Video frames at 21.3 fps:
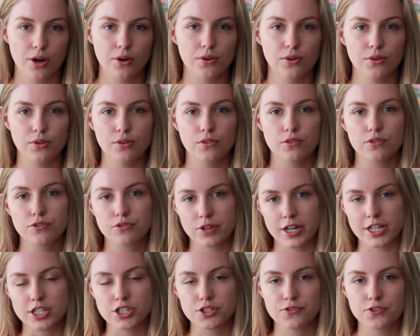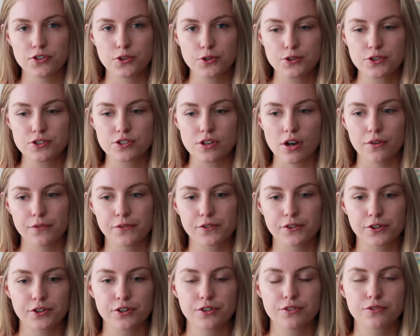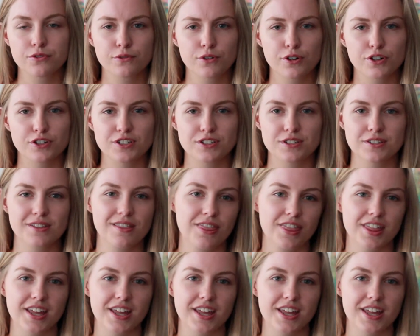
whole, fresh foods over frozen